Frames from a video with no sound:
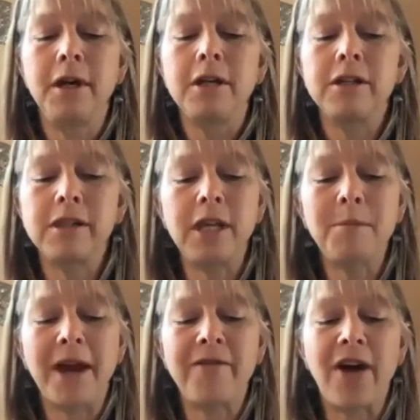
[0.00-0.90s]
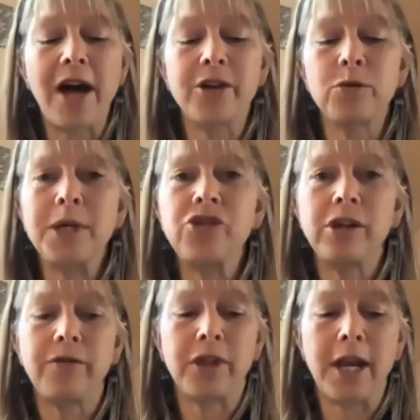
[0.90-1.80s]
to see my father reaching
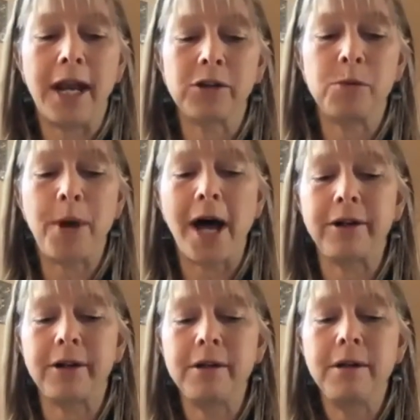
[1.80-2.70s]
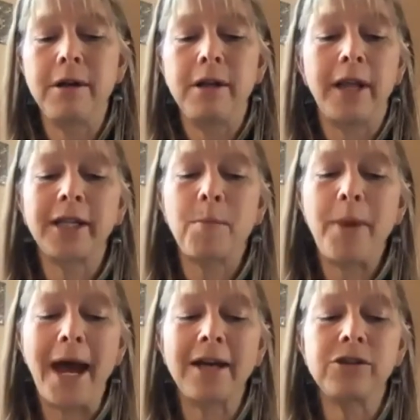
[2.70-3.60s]
for the next bottle, like the
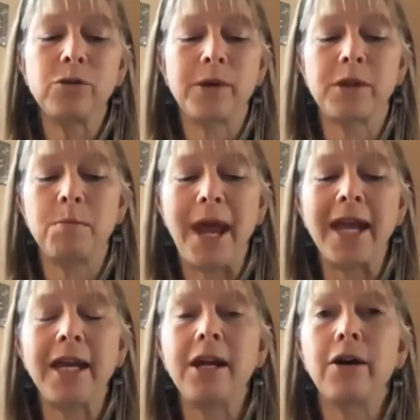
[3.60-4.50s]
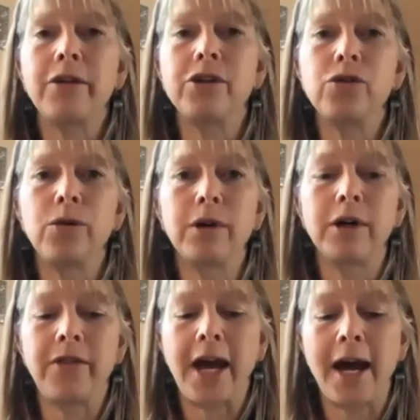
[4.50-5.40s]
past wasn't banging on the door of
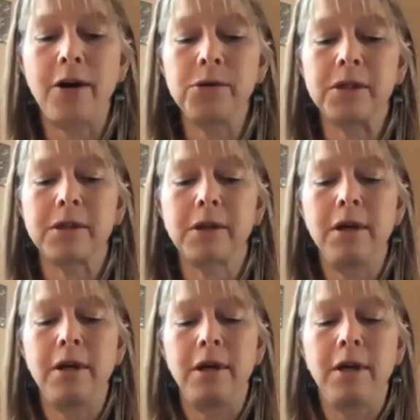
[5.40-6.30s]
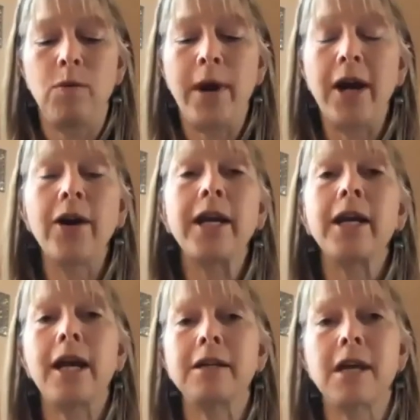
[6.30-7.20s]
the house, wearing an
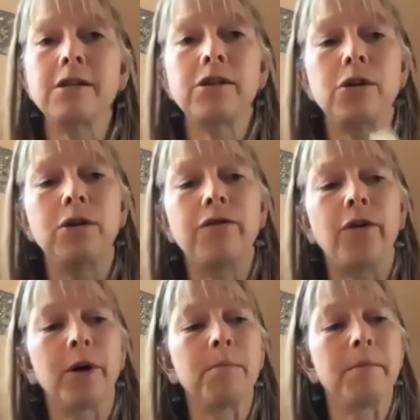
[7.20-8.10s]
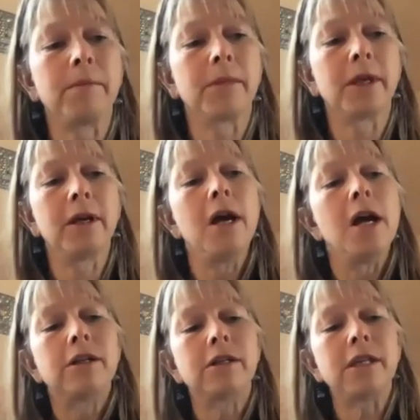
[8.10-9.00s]
SS uniform,
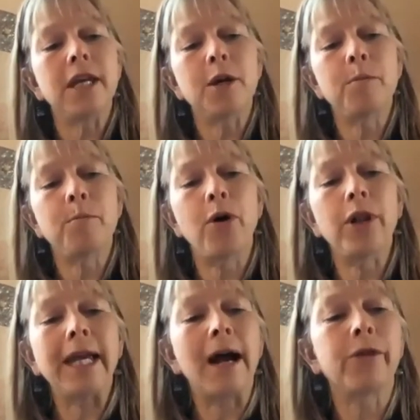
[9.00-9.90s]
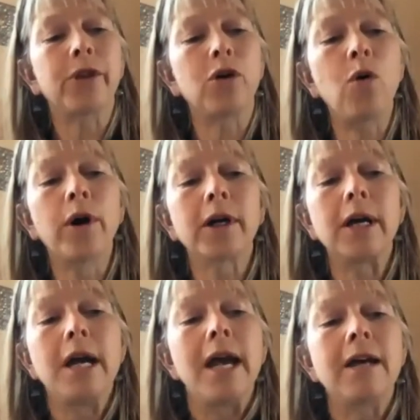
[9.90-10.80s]
to see him pulling out the cork
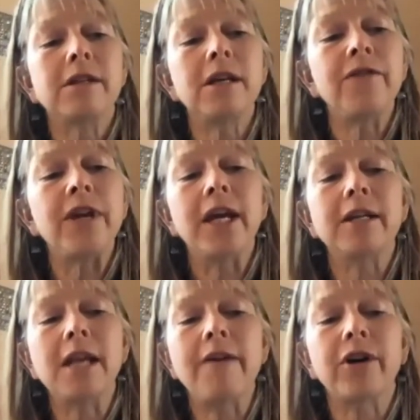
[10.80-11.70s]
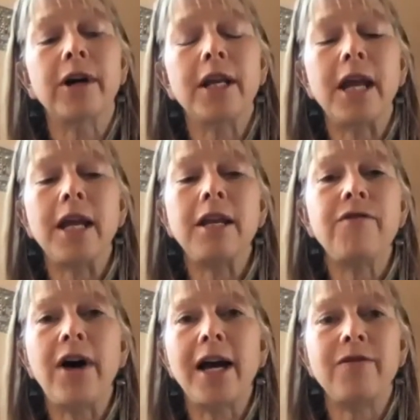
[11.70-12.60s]
as if he had never, at
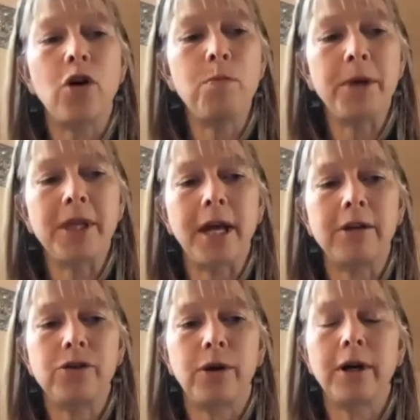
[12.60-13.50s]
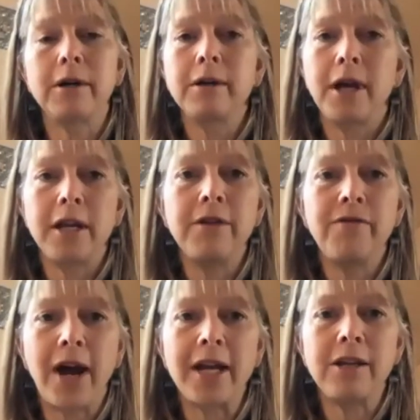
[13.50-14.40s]
85, opened that door and
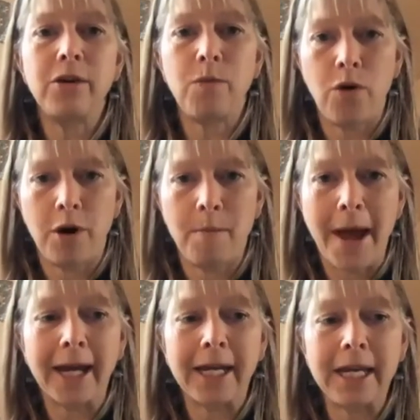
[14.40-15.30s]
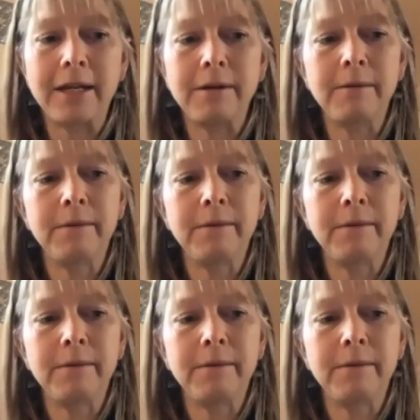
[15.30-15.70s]
invited the war back in.